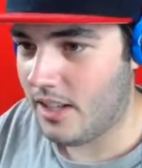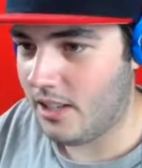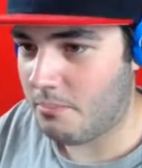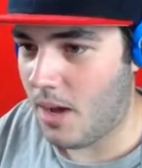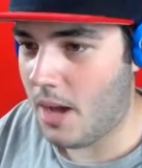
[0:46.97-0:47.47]
Oh,
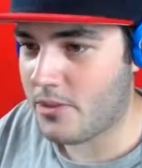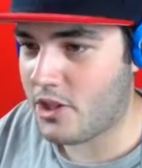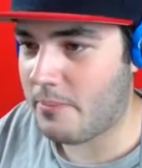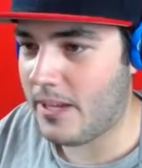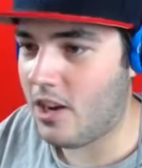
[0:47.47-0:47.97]
Mom
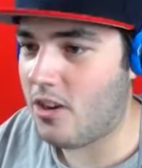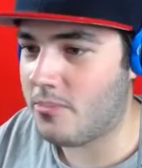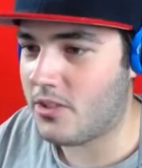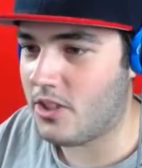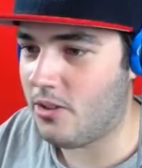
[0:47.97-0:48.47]
should be
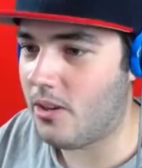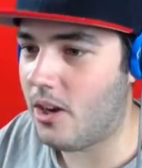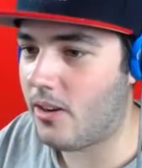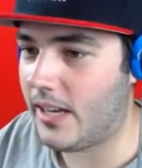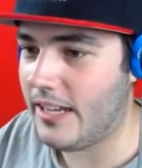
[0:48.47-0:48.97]
home soon.
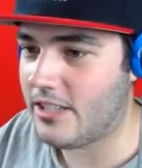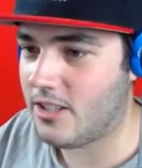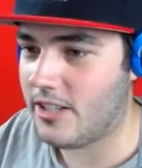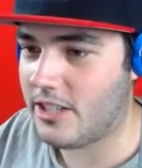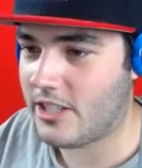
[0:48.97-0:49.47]
Okay, so
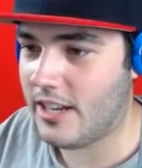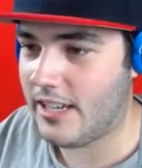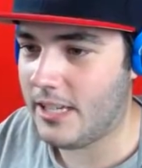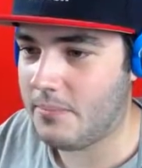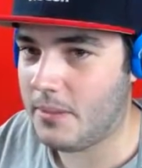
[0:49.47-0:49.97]
I just gotta
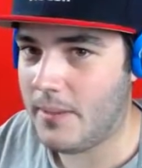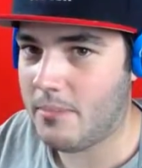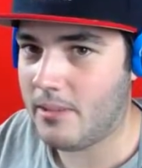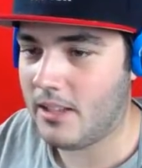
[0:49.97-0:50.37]
keep the baby